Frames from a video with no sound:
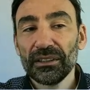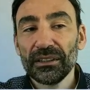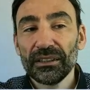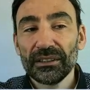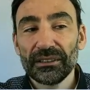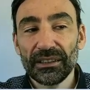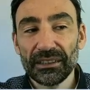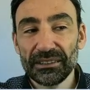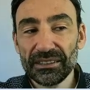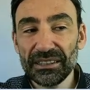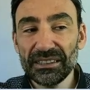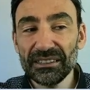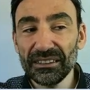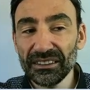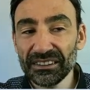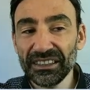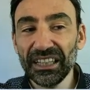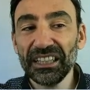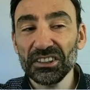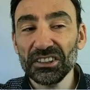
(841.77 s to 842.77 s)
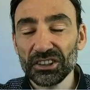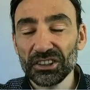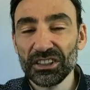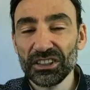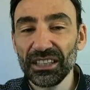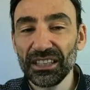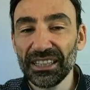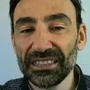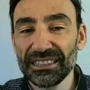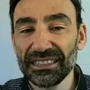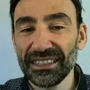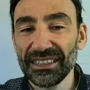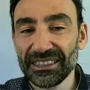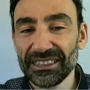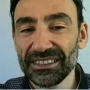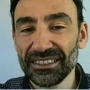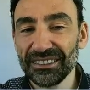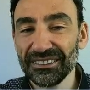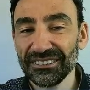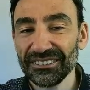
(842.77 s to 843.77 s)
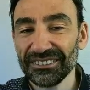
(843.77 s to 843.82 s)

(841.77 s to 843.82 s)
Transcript: that this transaction still exists.